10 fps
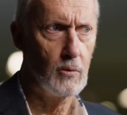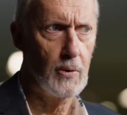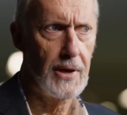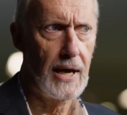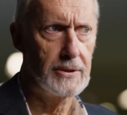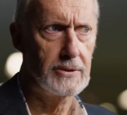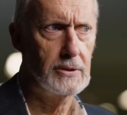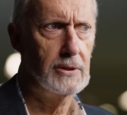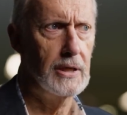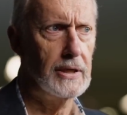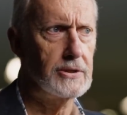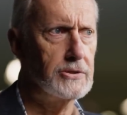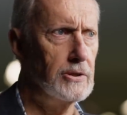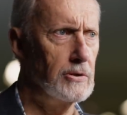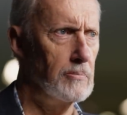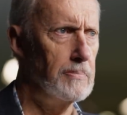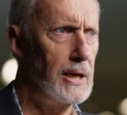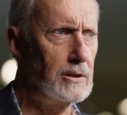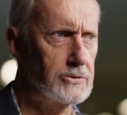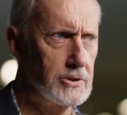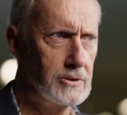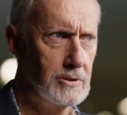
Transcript: without an external bulge.